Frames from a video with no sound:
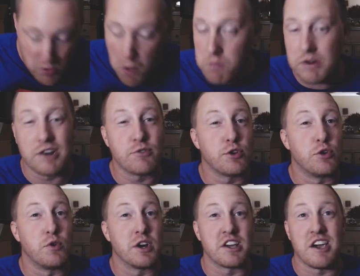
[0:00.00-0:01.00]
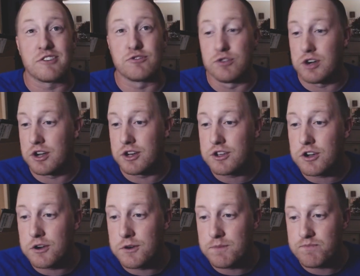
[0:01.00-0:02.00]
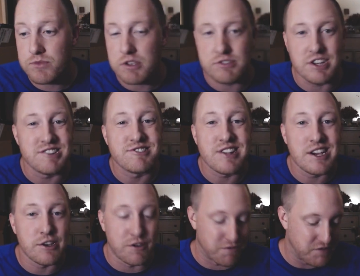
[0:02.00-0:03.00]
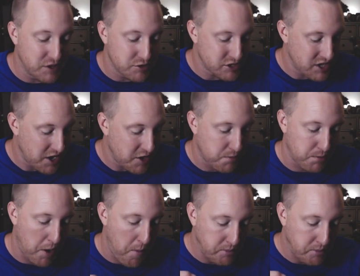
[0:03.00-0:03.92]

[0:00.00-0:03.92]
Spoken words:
I don't know what actual honeycomb tastes like or feels like, but